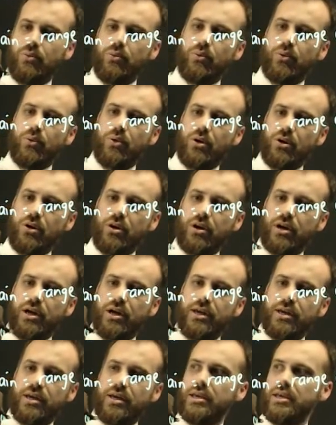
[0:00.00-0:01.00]

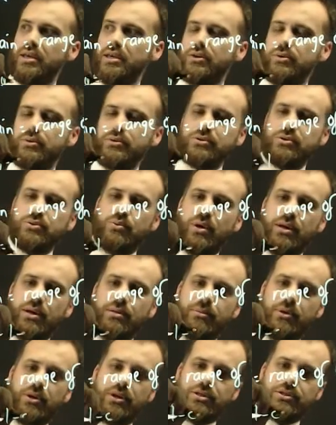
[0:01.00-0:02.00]
y equals 1
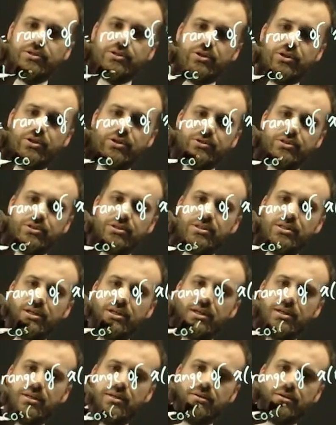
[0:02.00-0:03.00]
minus cos
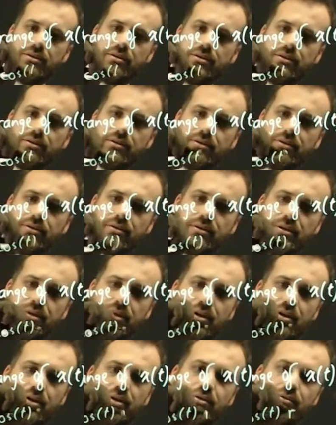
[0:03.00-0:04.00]
t,
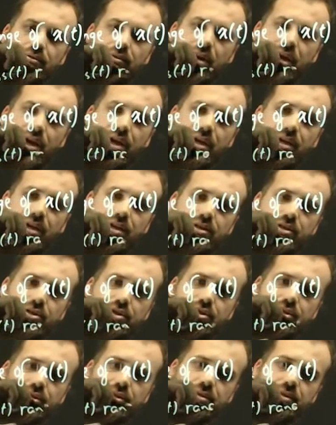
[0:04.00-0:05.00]

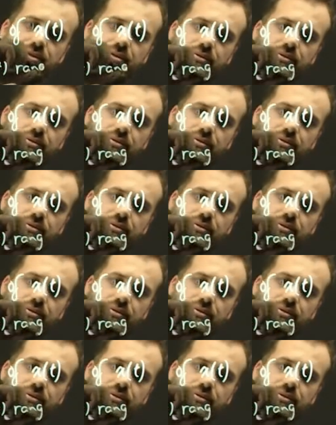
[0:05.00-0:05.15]
range